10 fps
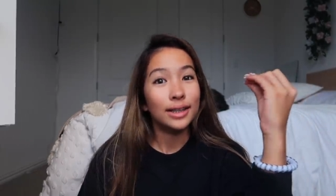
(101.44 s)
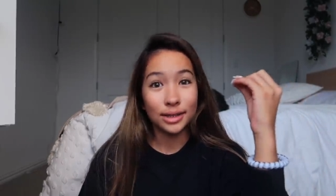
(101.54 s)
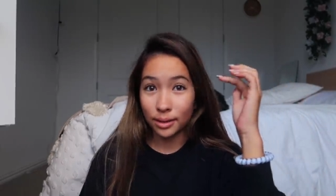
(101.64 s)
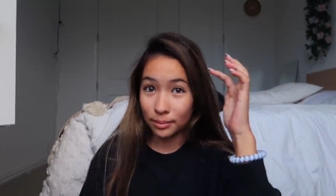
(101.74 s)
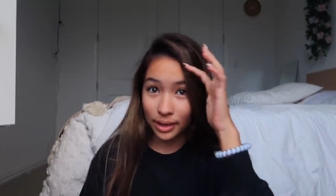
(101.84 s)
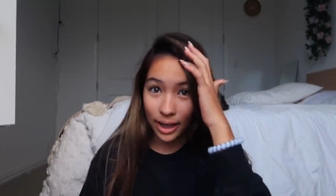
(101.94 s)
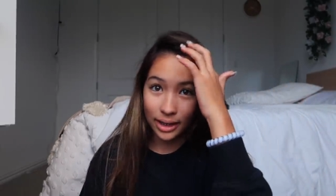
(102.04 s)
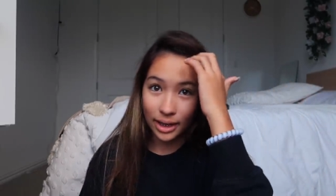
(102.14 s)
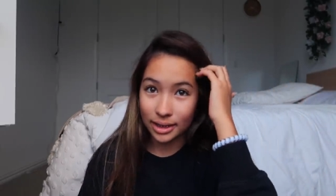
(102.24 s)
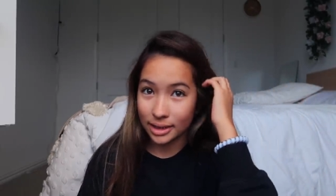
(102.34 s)
So I'm glad
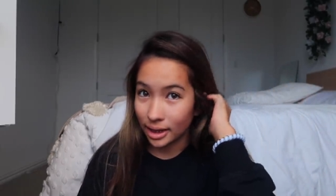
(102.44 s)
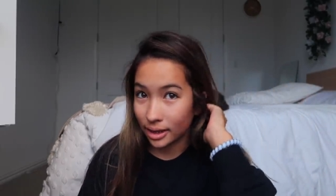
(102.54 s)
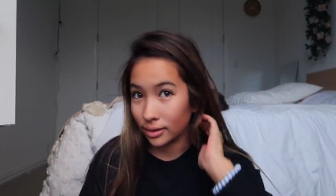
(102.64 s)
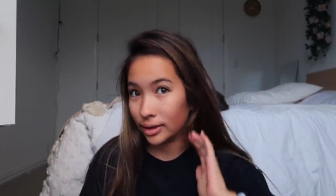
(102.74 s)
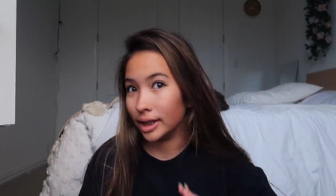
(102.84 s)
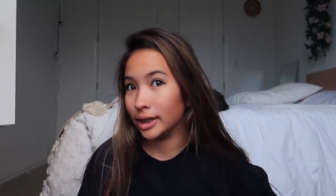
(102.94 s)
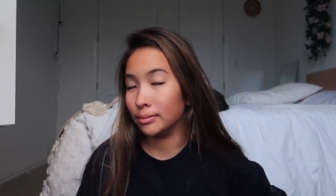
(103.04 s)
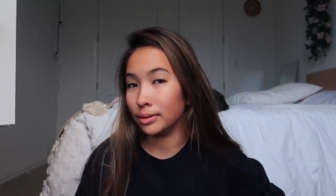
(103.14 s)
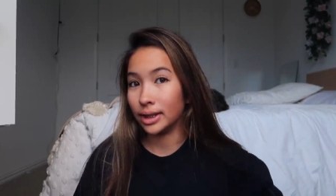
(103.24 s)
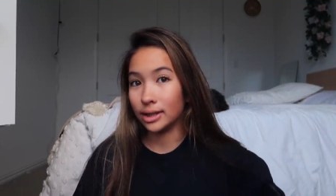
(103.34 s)
that it's looking
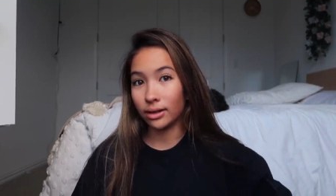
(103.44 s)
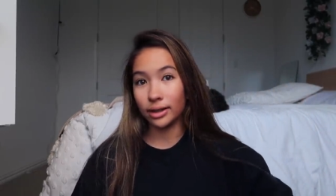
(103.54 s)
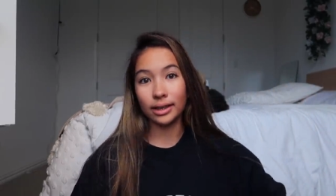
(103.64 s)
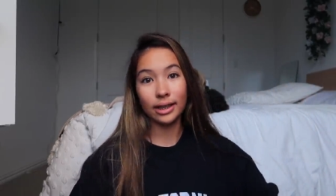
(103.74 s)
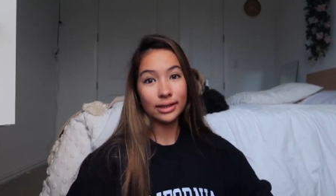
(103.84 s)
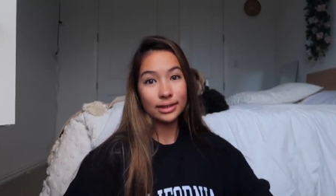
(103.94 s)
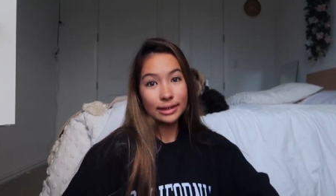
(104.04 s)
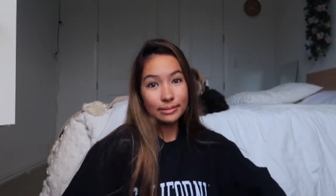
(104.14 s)
pretty dark in this.